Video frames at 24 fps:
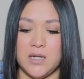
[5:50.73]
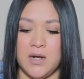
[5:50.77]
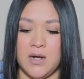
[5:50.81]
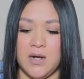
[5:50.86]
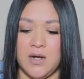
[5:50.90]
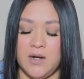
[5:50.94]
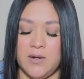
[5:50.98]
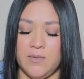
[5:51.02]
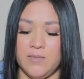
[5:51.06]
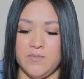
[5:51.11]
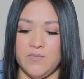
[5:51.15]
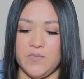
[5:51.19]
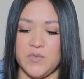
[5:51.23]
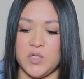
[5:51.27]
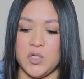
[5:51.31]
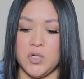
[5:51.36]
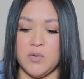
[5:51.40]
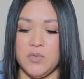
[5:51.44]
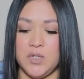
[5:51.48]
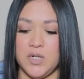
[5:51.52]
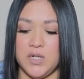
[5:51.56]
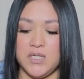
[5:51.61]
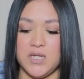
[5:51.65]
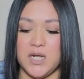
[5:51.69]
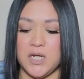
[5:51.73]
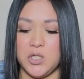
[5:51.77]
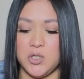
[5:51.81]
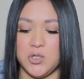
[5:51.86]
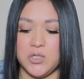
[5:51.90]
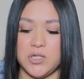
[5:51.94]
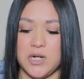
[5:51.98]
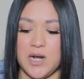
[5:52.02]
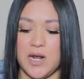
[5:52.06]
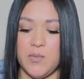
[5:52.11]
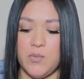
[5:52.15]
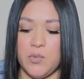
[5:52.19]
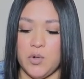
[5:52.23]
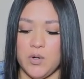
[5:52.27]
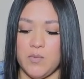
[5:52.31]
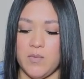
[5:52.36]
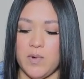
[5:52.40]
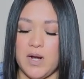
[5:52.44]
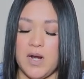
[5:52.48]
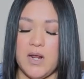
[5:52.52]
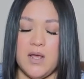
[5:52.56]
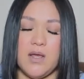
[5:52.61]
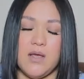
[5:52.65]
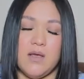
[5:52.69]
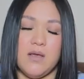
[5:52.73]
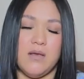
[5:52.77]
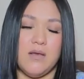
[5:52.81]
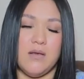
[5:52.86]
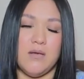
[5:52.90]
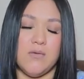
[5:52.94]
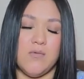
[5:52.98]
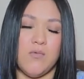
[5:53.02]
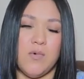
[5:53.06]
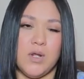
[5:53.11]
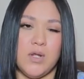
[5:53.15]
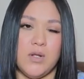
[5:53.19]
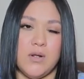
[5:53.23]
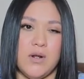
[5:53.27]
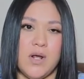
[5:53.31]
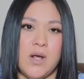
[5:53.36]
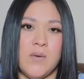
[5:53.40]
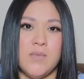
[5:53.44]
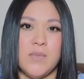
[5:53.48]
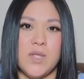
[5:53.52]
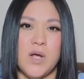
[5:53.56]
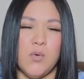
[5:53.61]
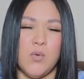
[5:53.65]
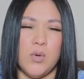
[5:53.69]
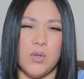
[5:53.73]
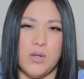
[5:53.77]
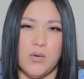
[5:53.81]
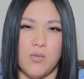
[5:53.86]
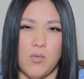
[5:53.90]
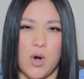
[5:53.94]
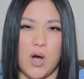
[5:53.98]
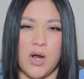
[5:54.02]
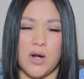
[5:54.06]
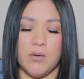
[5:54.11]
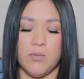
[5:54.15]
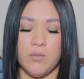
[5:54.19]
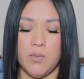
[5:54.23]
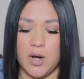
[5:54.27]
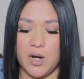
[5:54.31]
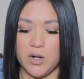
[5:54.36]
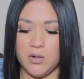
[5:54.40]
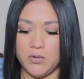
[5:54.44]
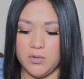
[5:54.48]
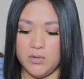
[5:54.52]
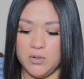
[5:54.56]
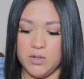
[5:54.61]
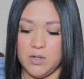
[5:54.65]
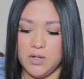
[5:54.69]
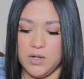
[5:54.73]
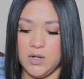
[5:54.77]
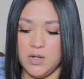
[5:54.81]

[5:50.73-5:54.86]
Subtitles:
Sometimes I just like put them on, like when I'm done with a water bottle,